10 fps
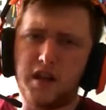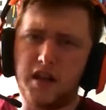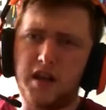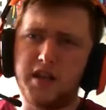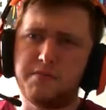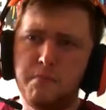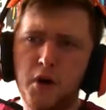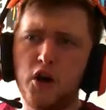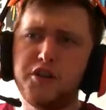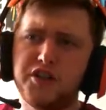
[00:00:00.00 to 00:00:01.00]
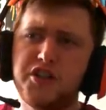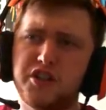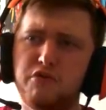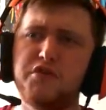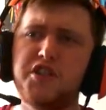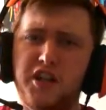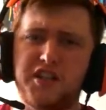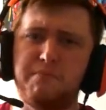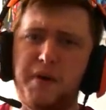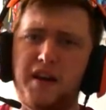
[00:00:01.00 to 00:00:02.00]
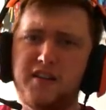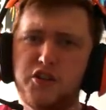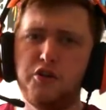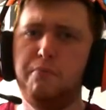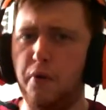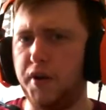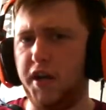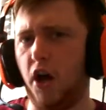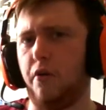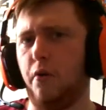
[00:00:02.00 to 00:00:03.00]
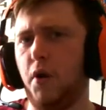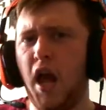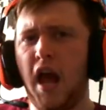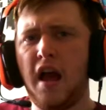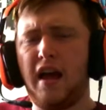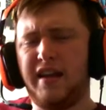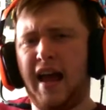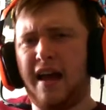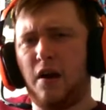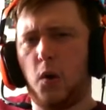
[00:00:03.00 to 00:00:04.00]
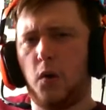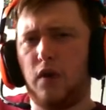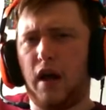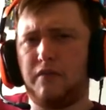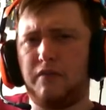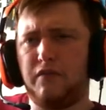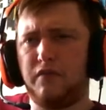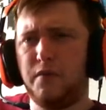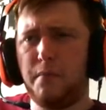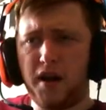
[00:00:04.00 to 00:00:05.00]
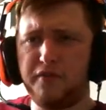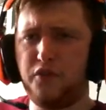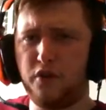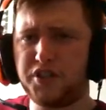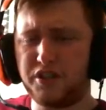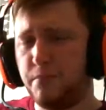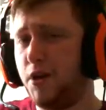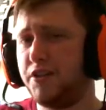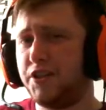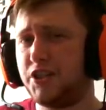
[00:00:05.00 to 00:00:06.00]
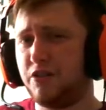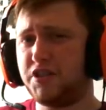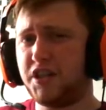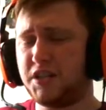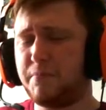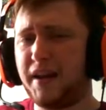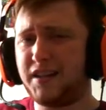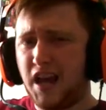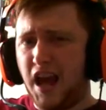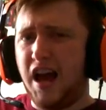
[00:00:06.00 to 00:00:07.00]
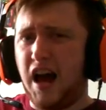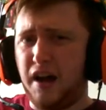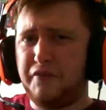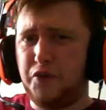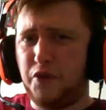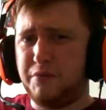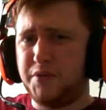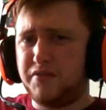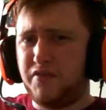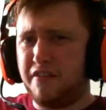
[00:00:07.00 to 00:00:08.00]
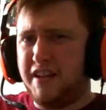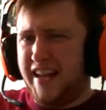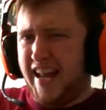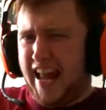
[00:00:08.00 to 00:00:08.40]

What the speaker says: is Murdered Soul Suspect 2.0. Now, for my thoughts on Murdered Soul Suspect, I thought it was very